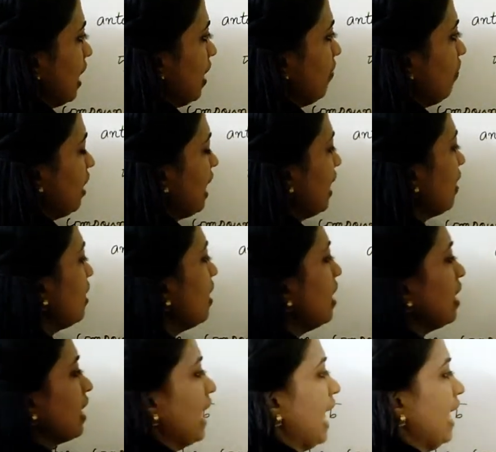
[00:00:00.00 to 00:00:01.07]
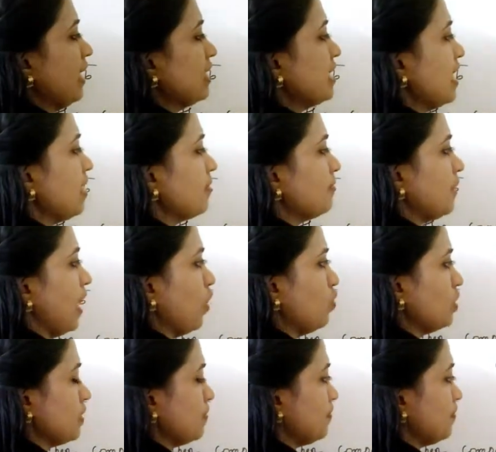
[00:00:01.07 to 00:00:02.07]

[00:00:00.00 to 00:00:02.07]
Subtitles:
and we can cancel out